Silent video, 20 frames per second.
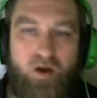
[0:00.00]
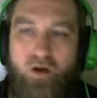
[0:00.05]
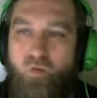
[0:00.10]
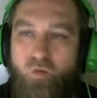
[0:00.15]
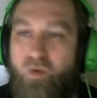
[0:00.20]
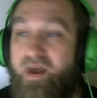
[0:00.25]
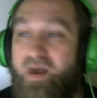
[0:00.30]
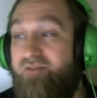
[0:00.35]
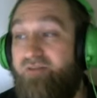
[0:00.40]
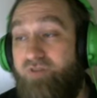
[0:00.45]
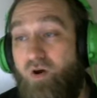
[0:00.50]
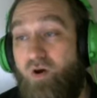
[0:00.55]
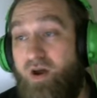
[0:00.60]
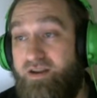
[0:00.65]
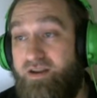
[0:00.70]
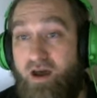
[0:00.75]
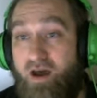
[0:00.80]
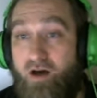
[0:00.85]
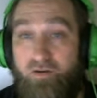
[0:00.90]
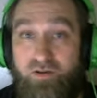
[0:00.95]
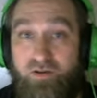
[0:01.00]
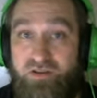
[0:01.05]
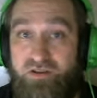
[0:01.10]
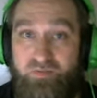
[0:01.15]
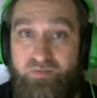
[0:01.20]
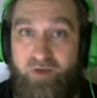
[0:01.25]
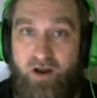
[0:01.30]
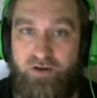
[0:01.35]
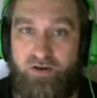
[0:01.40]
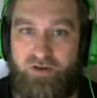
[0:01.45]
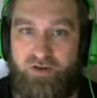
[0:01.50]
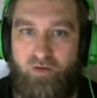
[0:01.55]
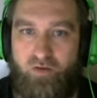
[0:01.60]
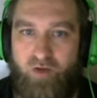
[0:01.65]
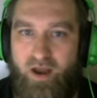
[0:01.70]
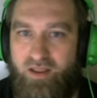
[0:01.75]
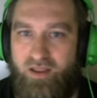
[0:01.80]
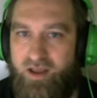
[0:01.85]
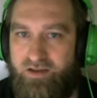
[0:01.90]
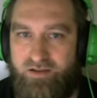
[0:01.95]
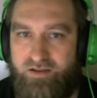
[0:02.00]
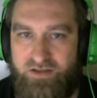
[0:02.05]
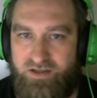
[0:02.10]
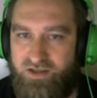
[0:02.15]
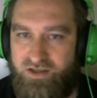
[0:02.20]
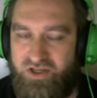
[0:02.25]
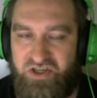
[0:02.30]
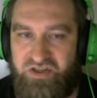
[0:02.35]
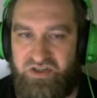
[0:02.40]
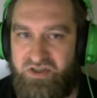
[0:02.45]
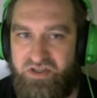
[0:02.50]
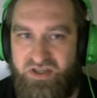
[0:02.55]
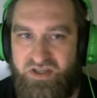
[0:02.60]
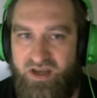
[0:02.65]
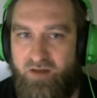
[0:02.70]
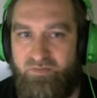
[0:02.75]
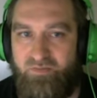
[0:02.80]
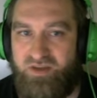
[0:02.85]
We have no idea how good these players are, right? Like this is just the sim.